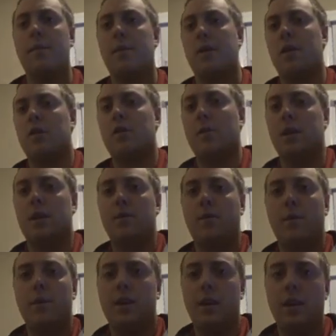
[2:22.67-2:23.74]
I'm expecting
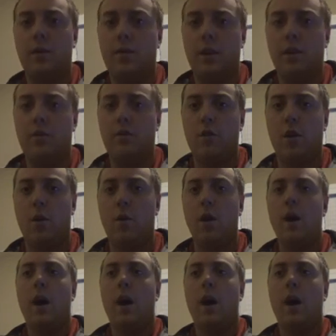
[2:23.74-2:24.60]
from a TV show.